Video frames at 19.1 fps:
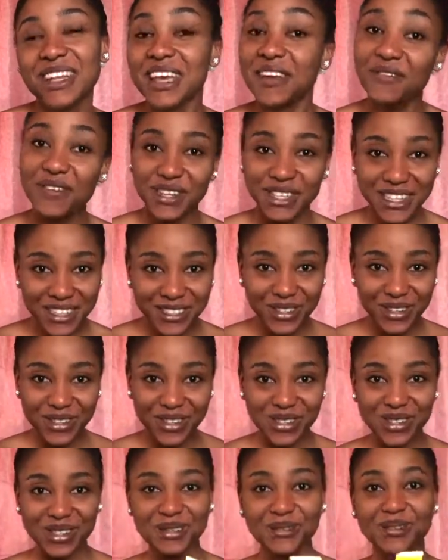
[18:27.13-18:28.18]
if it is on
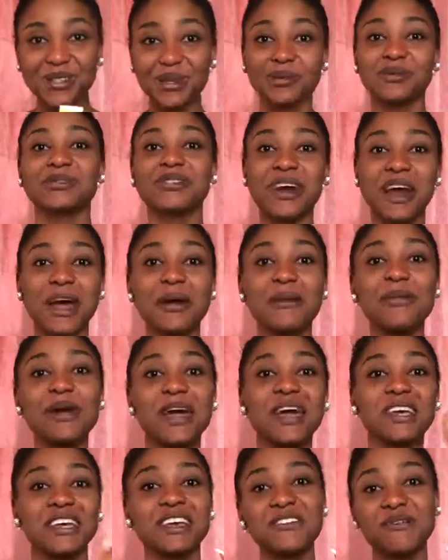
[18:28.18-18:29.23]
YouTube, subscribe,
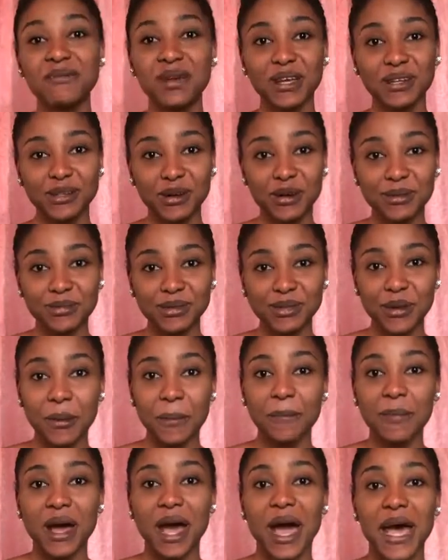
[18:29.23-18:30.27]
give me a thumbs
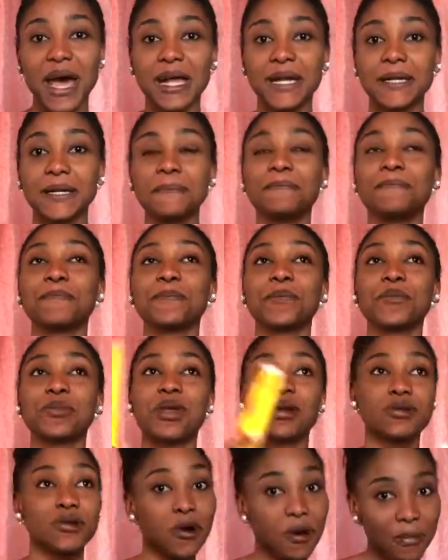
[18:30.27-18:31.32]
up, and
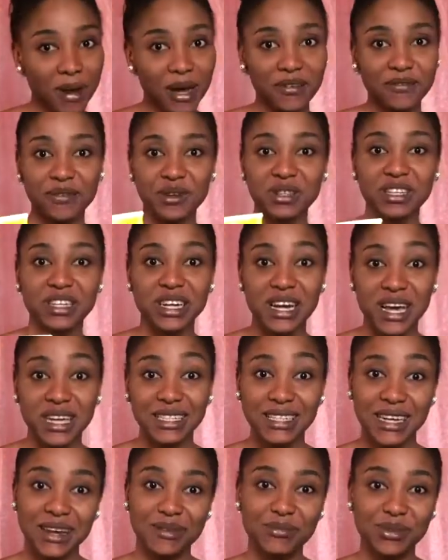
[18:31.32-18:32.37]
come back for the
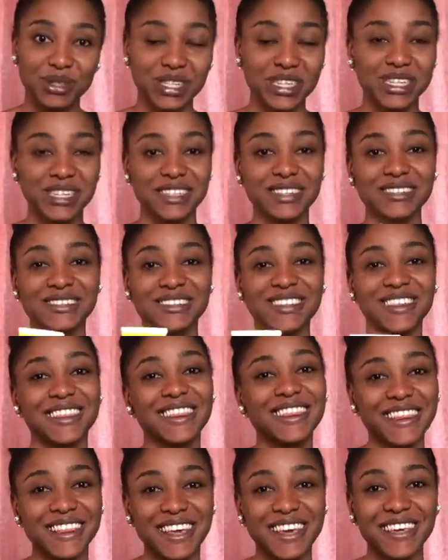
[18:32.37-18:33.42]
nighttime routine.
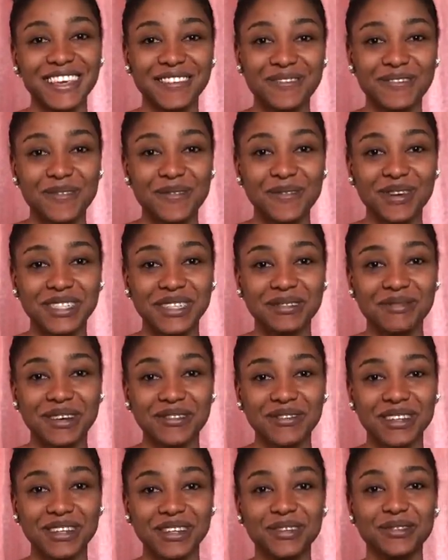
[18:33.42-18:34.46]
Thank you for watching my
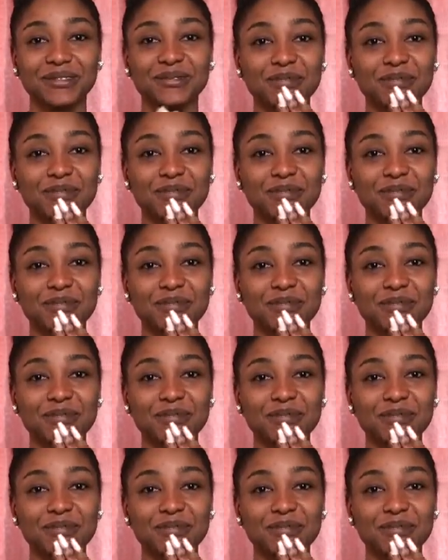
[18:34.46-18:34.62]
video.